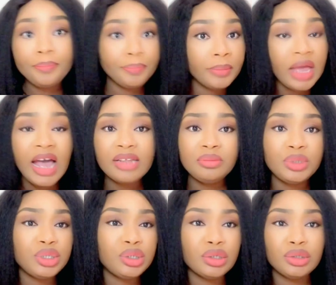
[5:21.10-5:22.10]

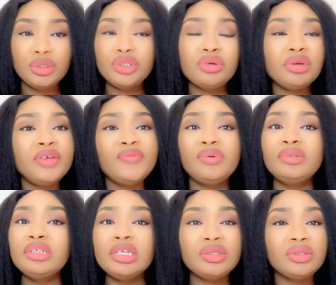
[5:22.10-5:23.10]
admission. You don't even
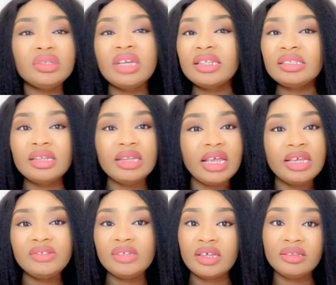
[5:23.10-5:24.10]
need to get an
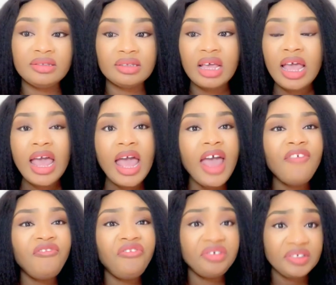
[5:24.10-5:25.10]
agent.
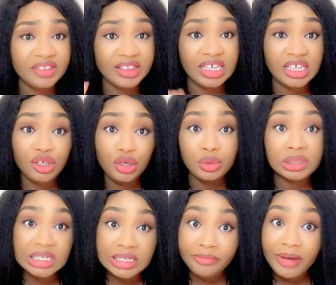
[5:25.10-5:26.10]
Everything you
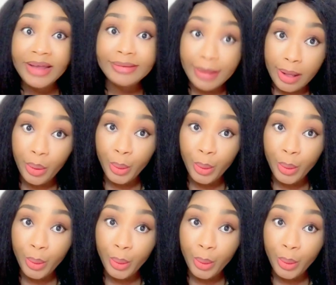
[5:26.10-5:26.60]
need right now,